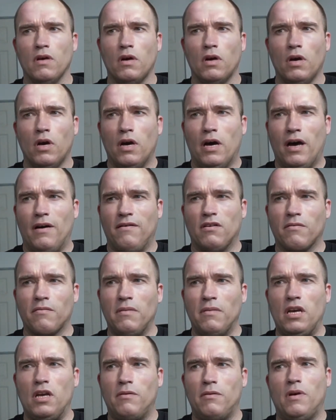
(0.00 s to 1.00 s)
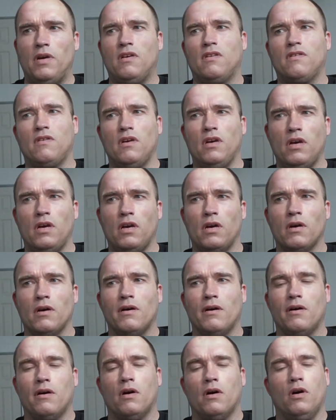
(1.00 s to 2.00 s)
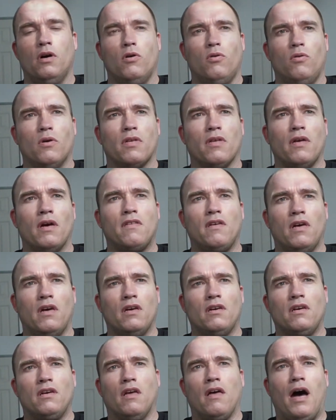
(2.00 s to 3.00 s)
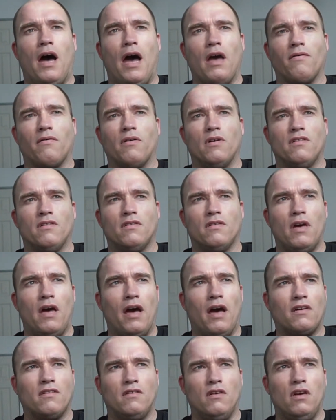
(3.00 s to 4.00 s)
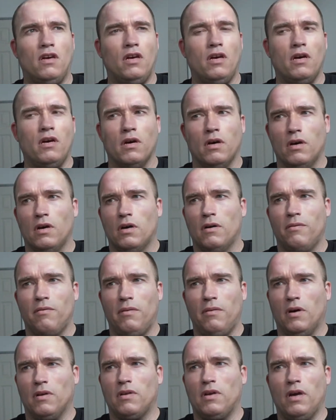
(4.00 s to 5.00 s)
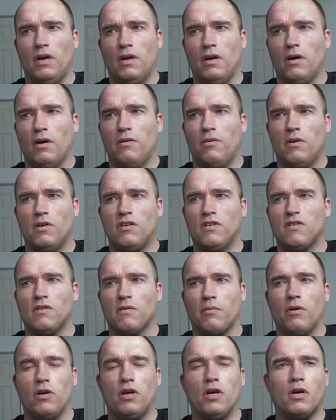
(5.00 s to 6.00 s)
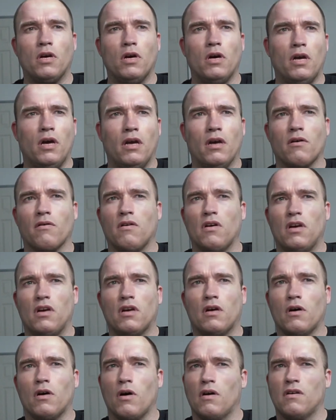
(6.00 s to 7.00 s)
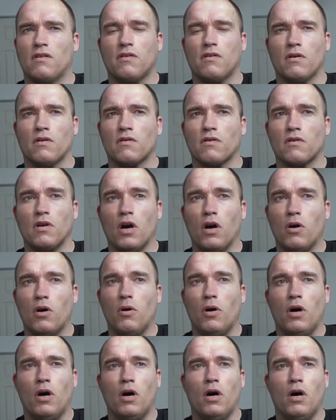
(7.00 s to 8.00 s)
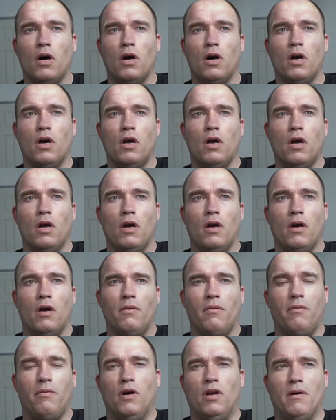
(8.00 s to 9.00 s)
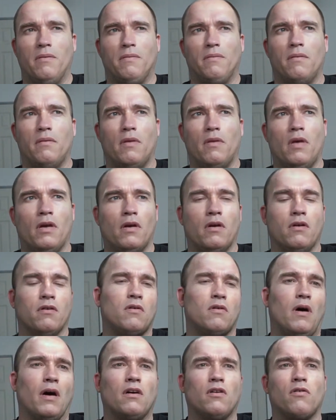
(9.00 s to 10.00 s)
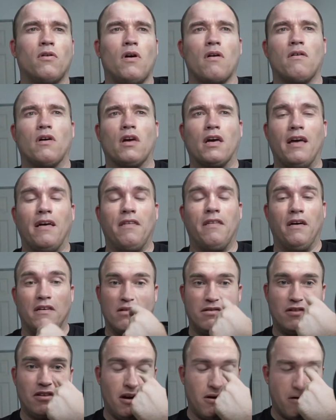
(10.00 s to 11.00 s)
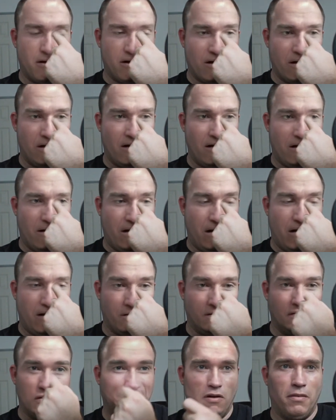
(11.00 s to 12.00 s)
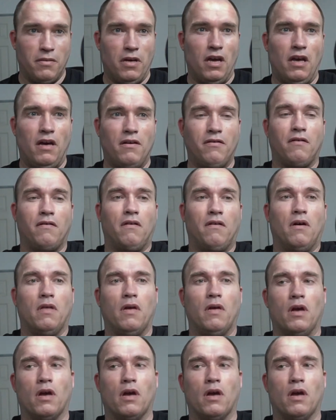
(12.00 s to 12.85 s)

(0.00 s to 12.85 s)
I've a mini PC with like the Intel Iris Xe built in, which is a pretty good integrated card as those go. But so I could try running it on that and see how it handles it. But I have a feeling